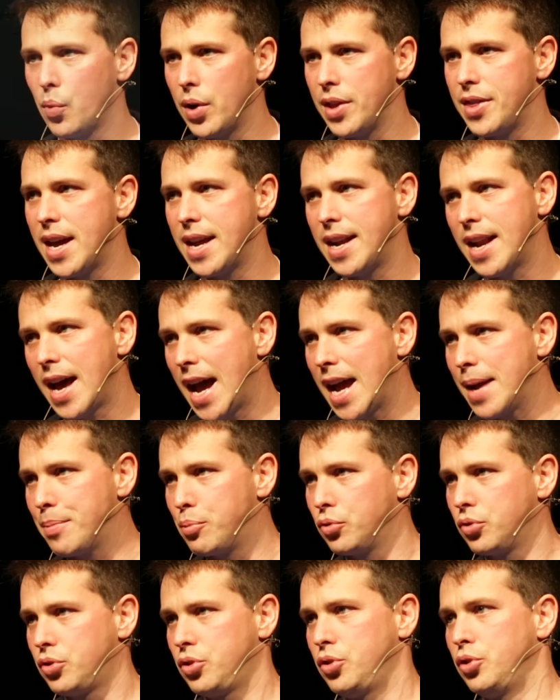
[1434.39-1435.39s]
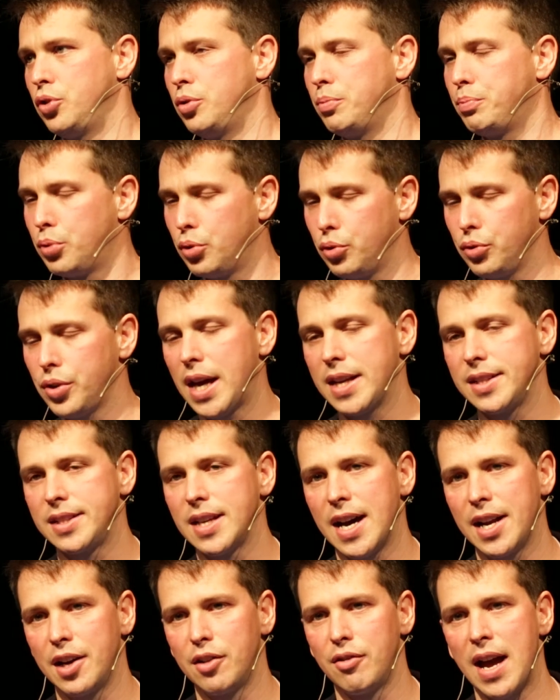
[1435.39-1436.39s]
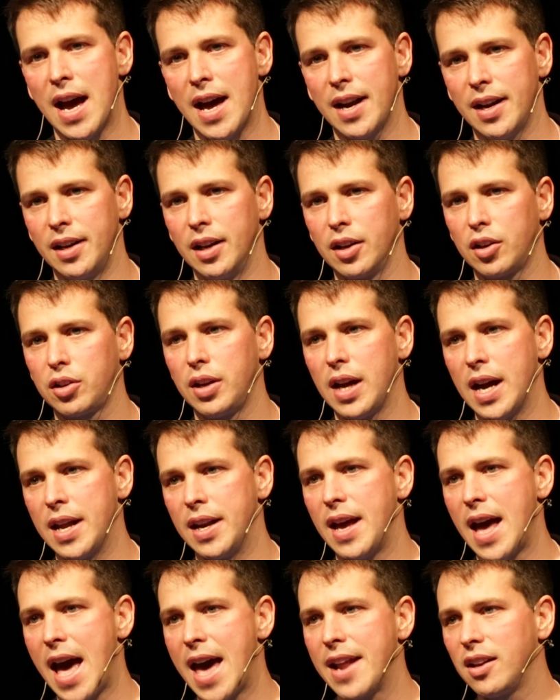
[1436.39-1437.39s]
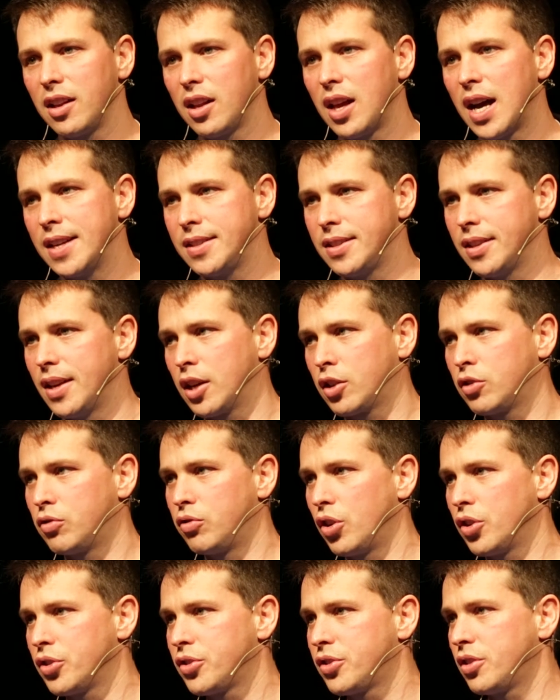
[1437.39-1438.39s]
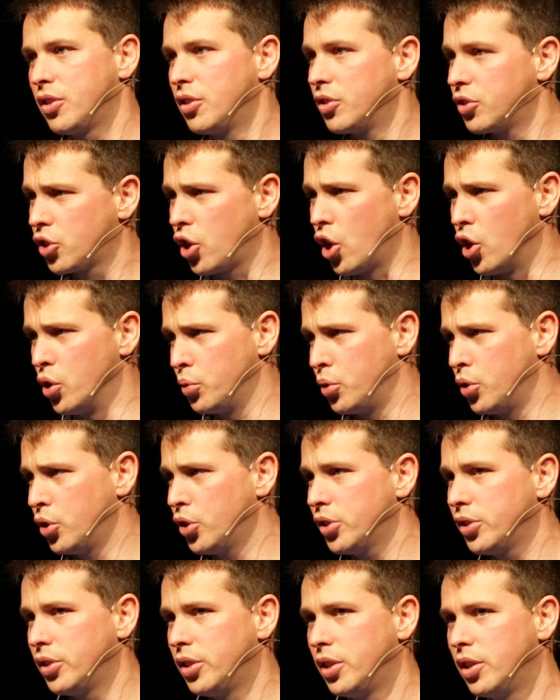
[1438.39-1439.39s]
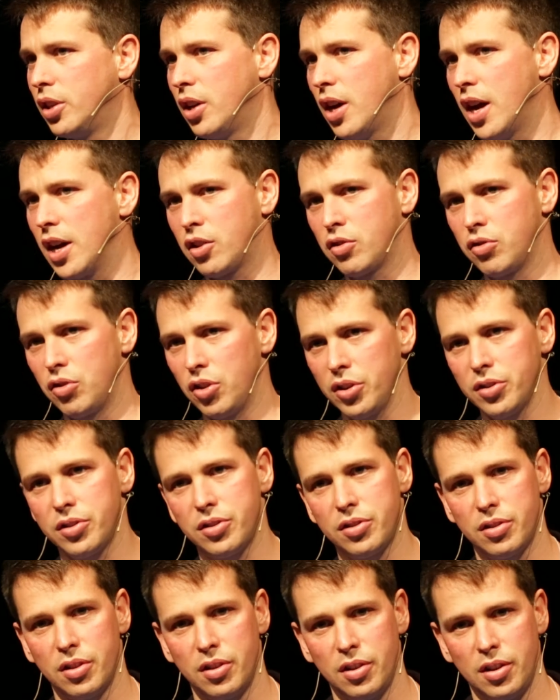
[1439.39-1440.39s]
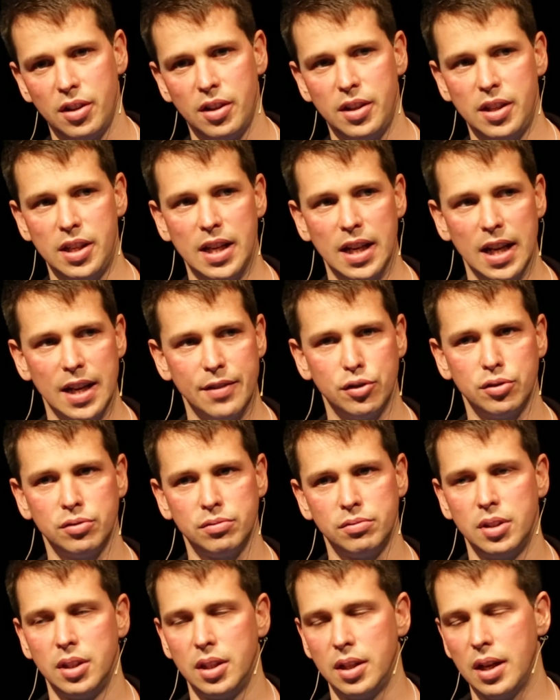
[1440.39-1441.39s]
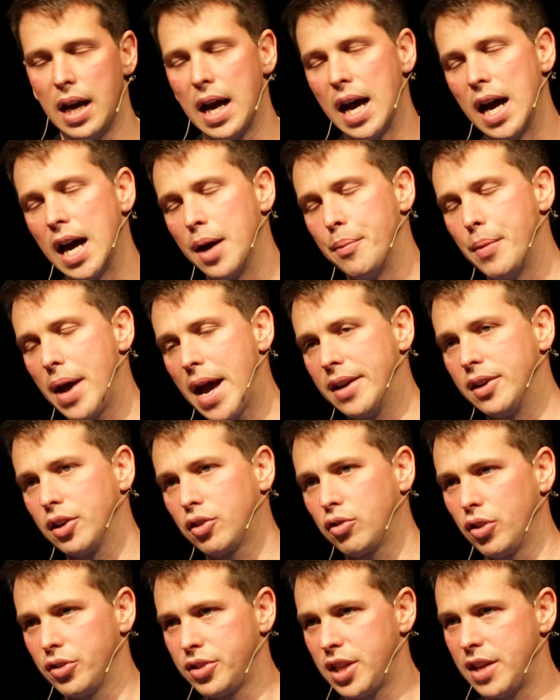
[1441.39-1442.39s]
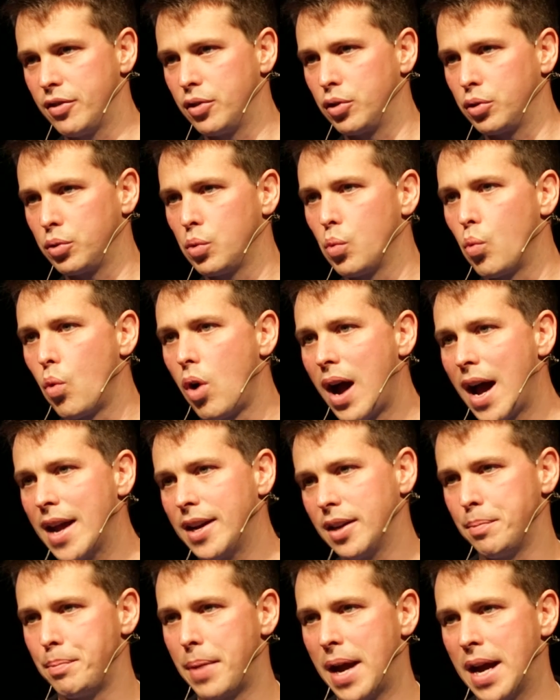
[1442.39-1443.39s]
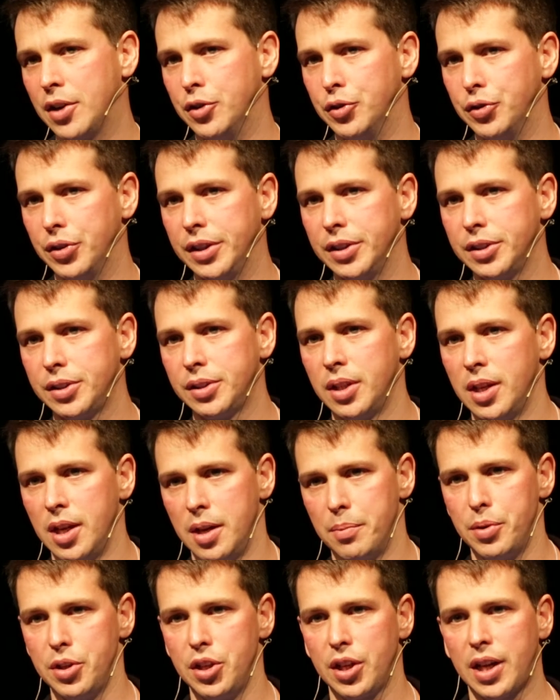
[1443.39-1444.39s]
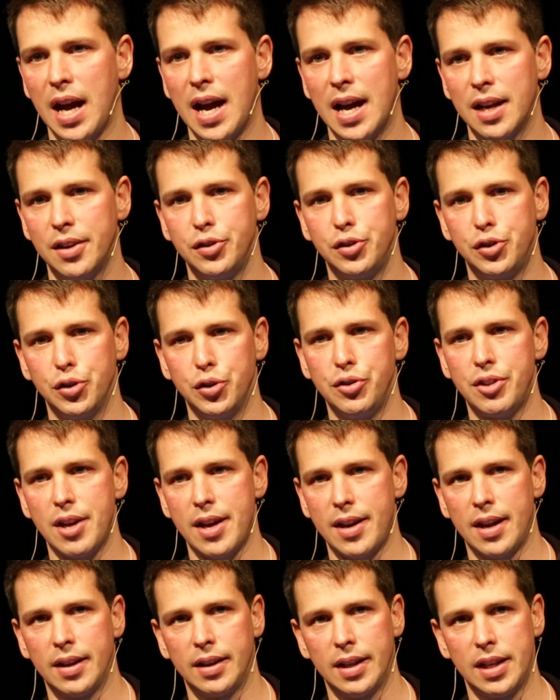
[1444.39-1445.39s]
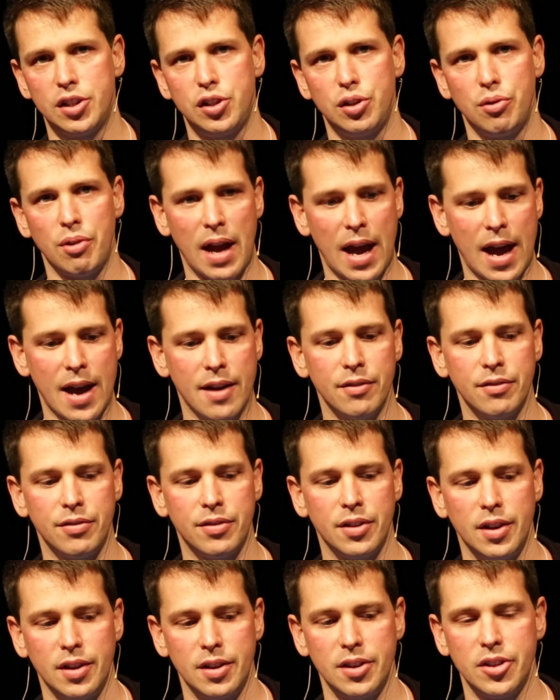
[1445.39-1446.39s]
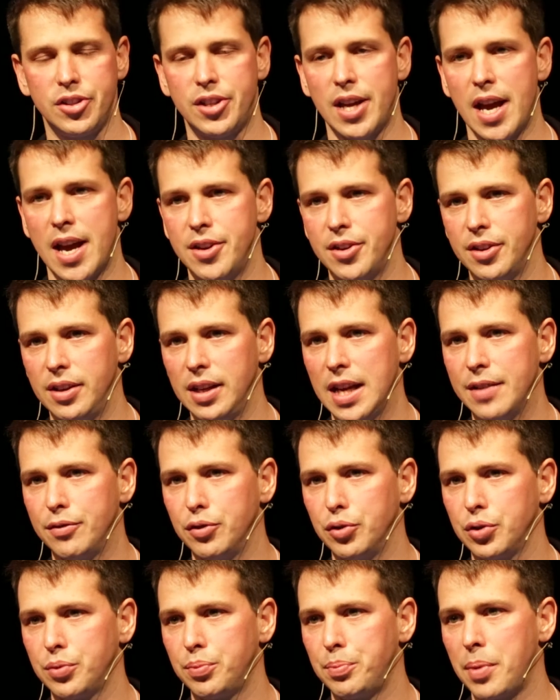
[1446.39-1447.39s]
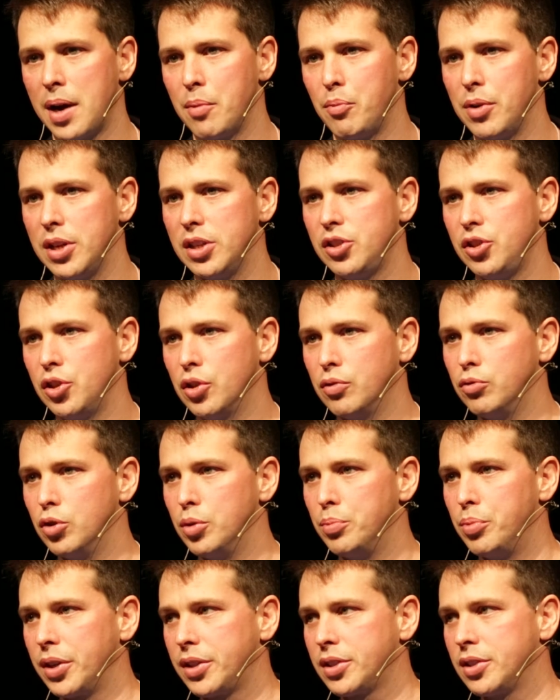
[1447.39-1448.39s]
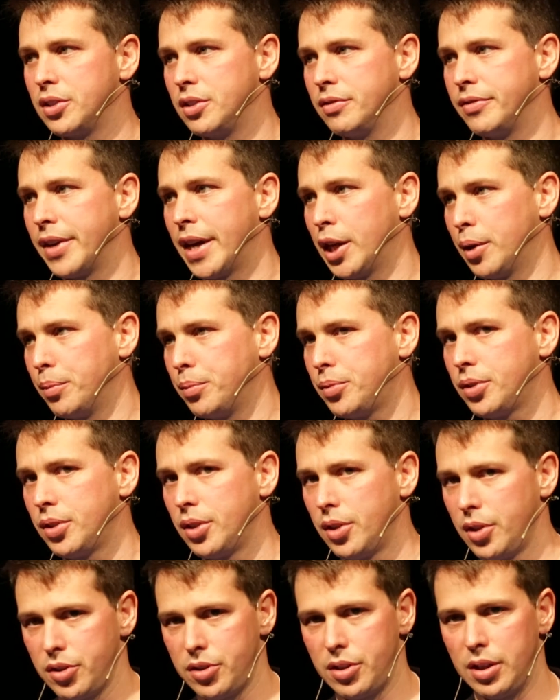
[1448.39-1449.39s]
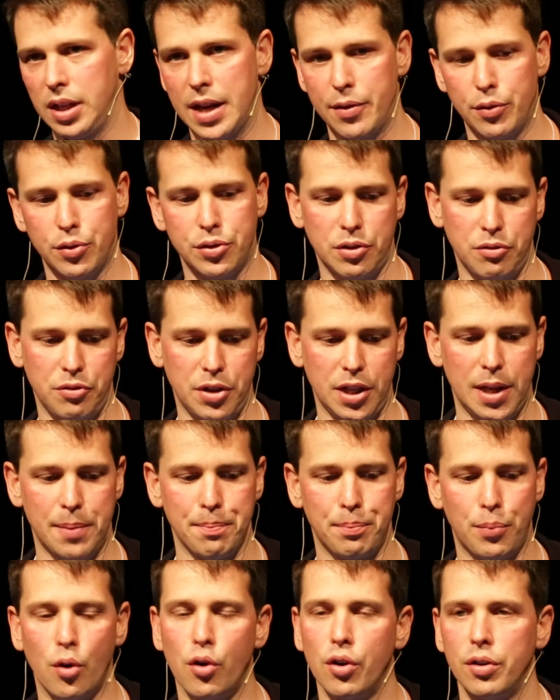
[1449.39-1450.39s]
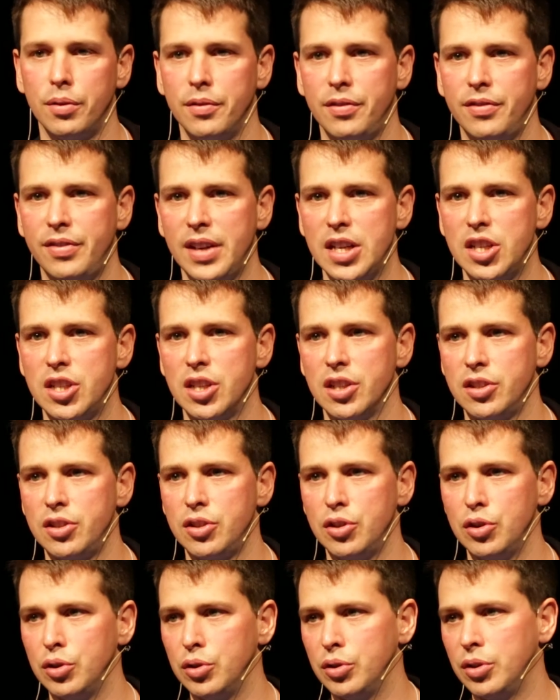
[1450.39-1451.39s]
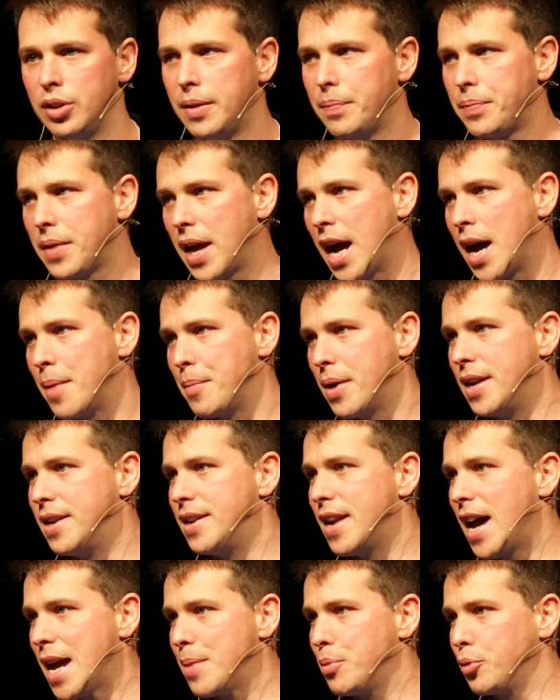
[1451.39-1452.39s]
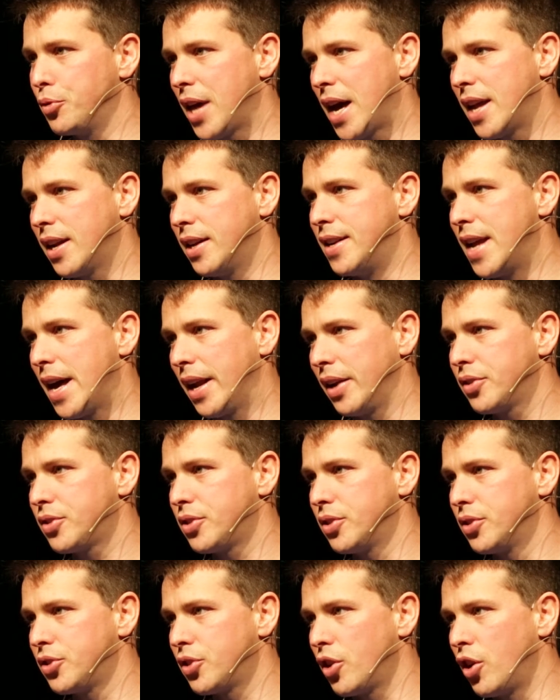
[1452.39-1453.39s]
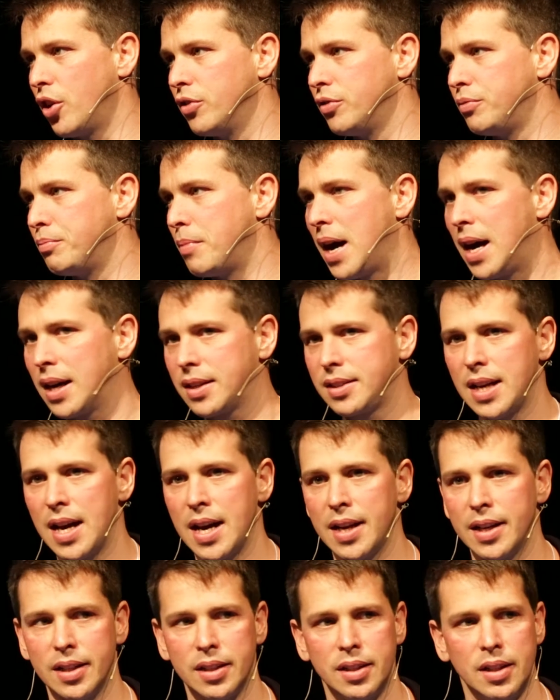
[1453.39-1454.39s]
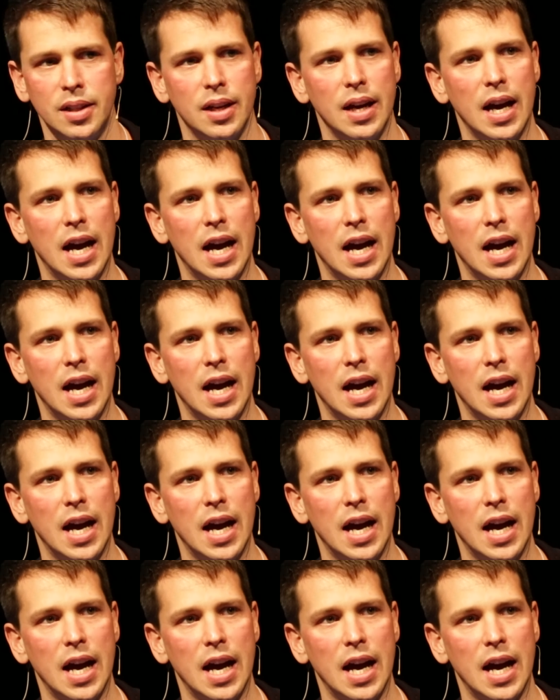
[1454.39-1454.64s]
we're then able to pull that data out and analyse it across cohort, across year level, and across even wider boundaries. But you can't do that unless you have standard levels by which your rubrics are developed. So the levels are a really important feature to enable that analysis of marked data